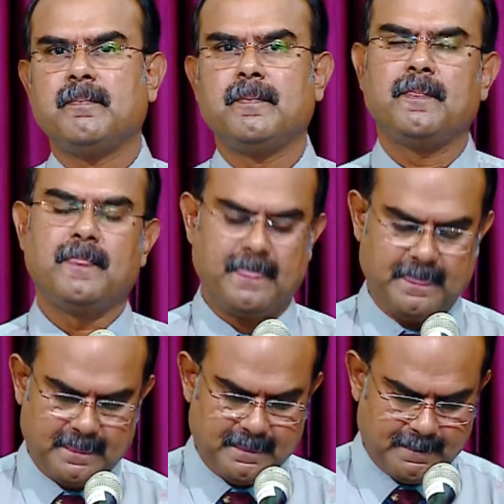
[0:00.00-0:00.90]

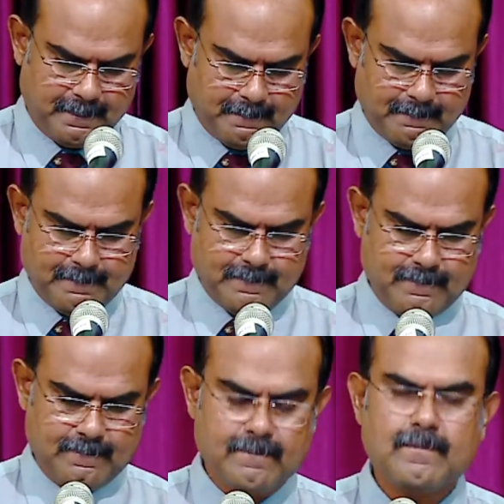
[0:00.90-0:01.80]

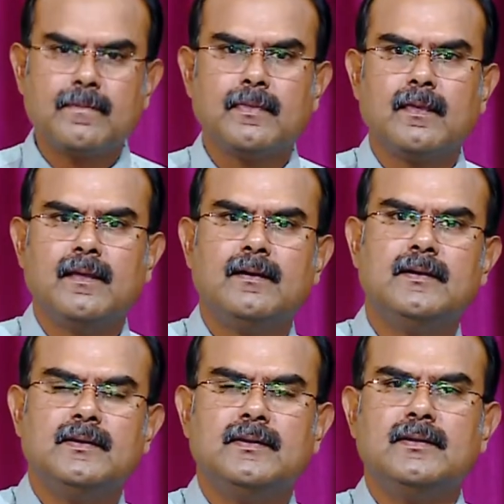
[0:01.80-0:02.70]

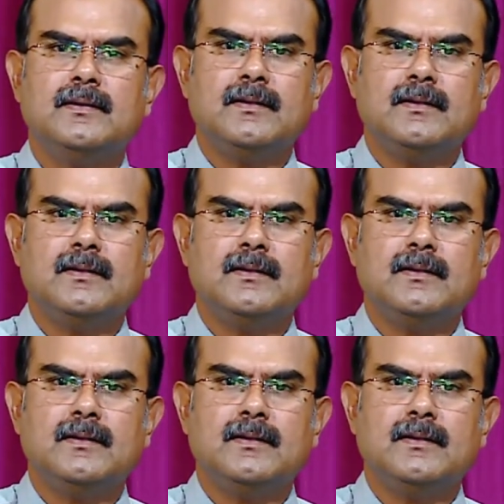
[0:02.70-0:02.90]
(silence)